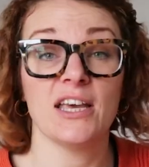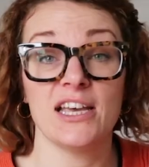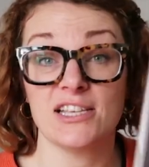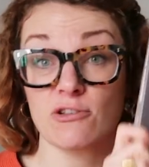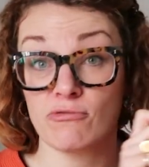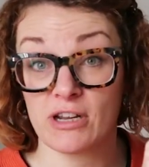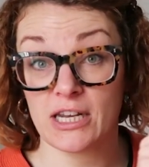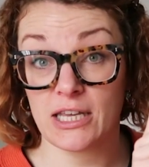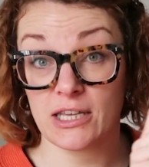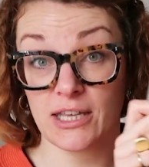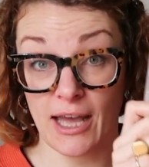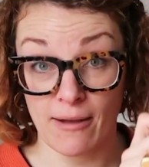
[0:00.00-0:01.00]
It's a
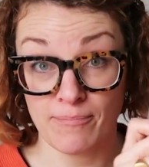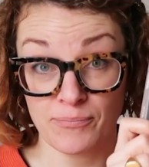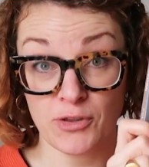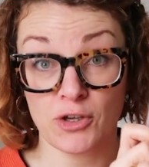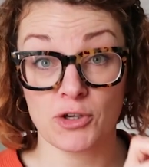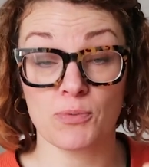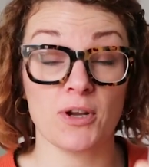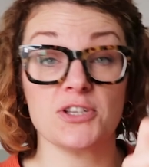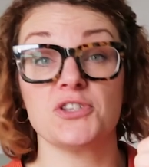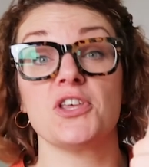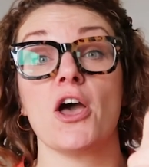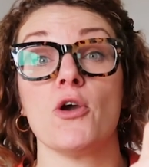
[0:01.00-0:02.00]
really, yeah, good one.
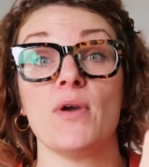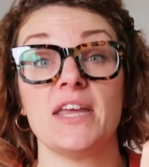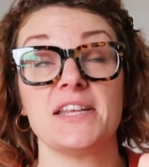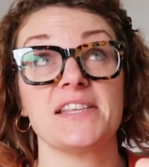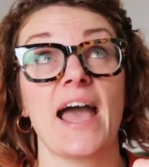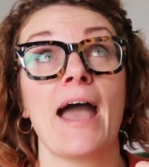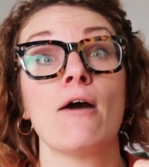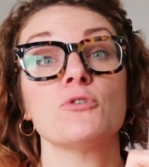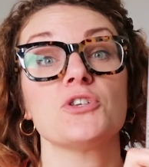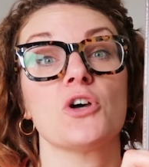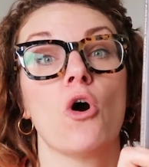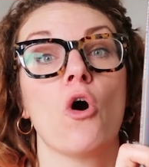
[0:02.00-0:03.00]
So it is
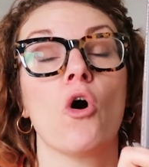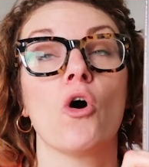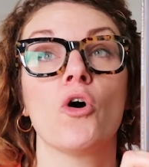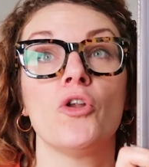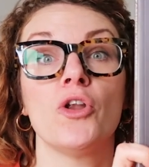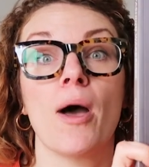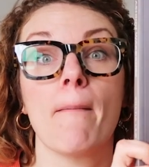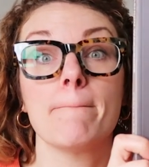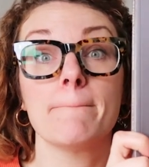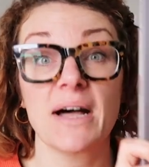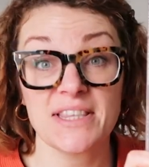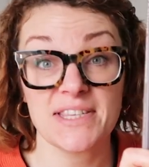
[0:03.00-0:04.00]
out on
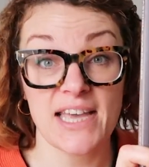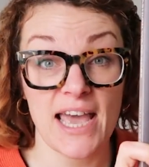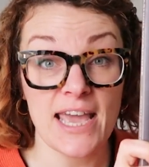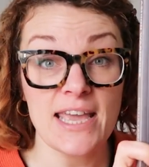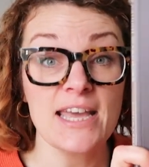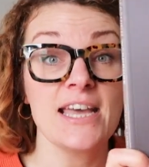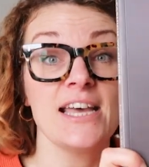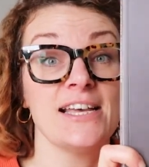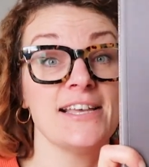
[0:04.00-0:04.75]
Monday.